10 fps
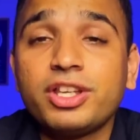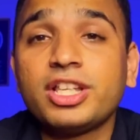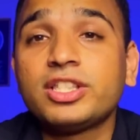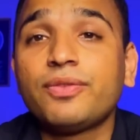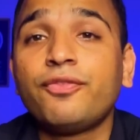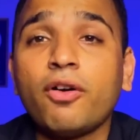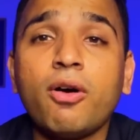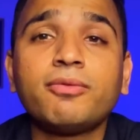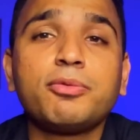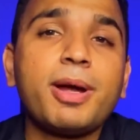is
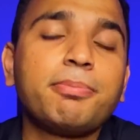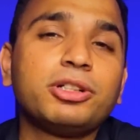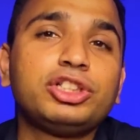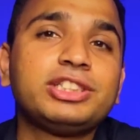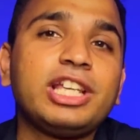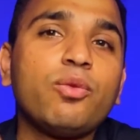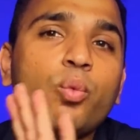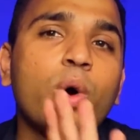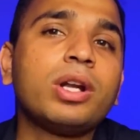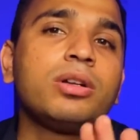formed by purchasing
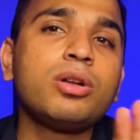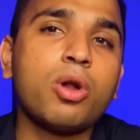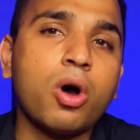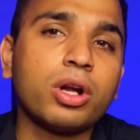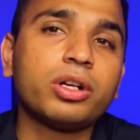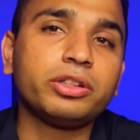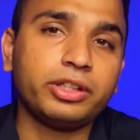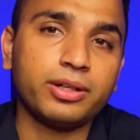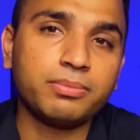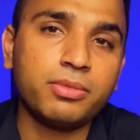one longer
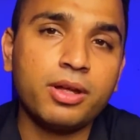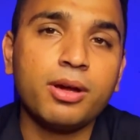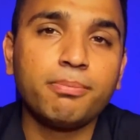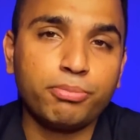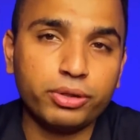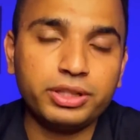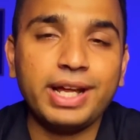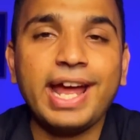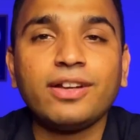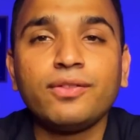term put
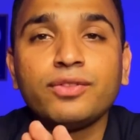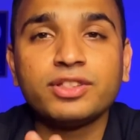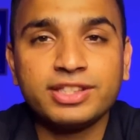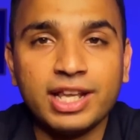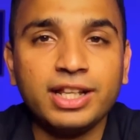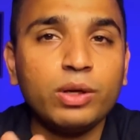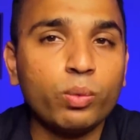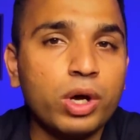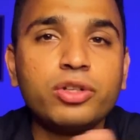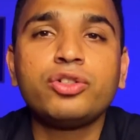and selling
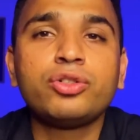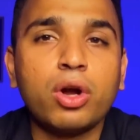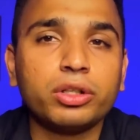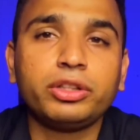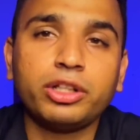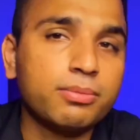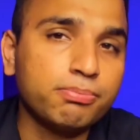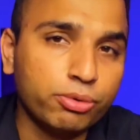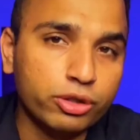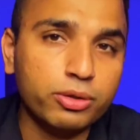one short term
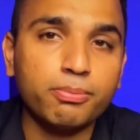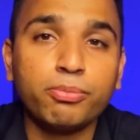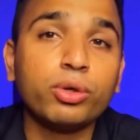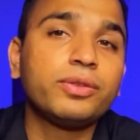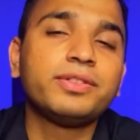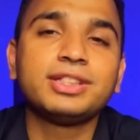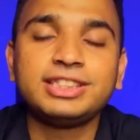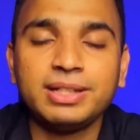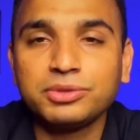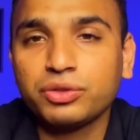put, both with the
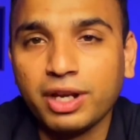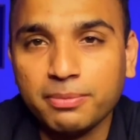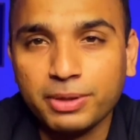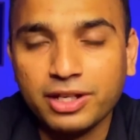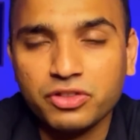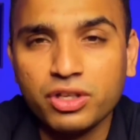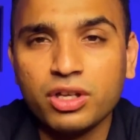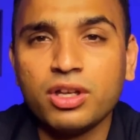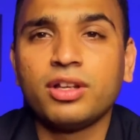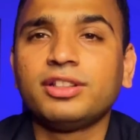same strike price.
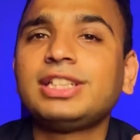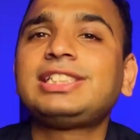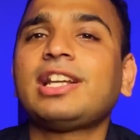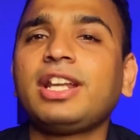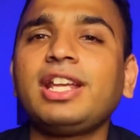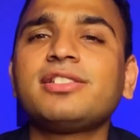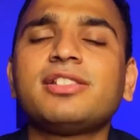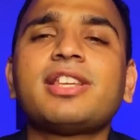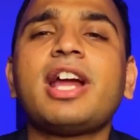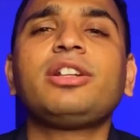This technique is
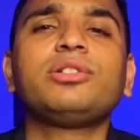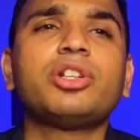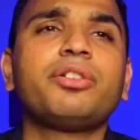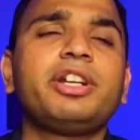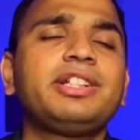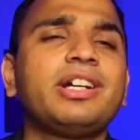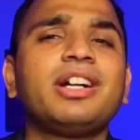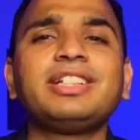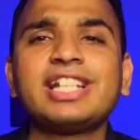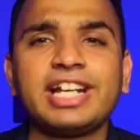designed to generate a
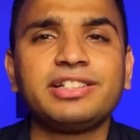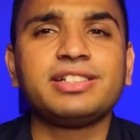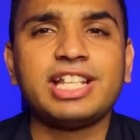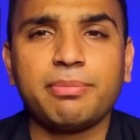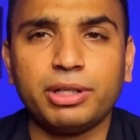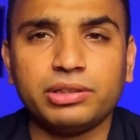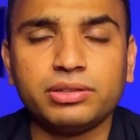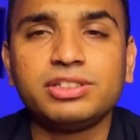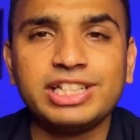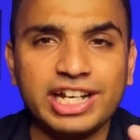net debit,
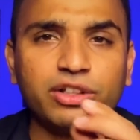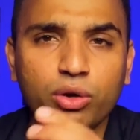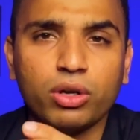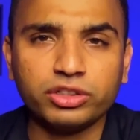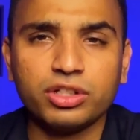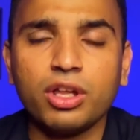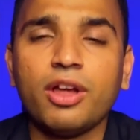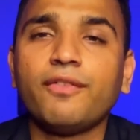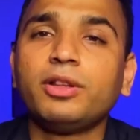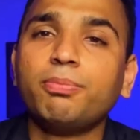net cost,
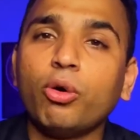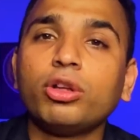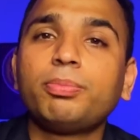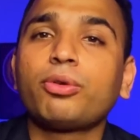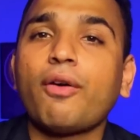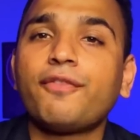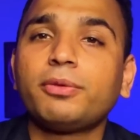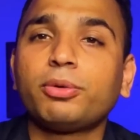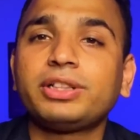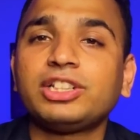with both profit
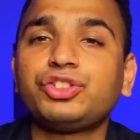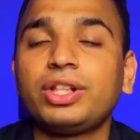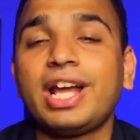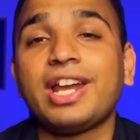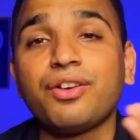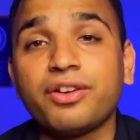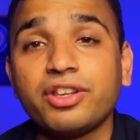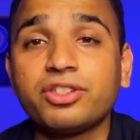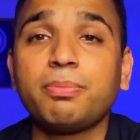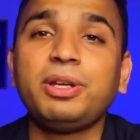potential and
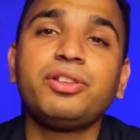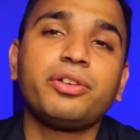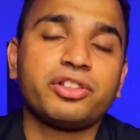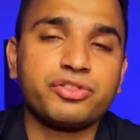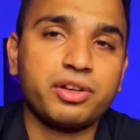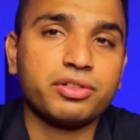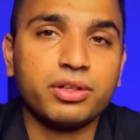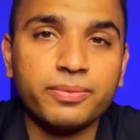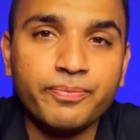risk being restricted.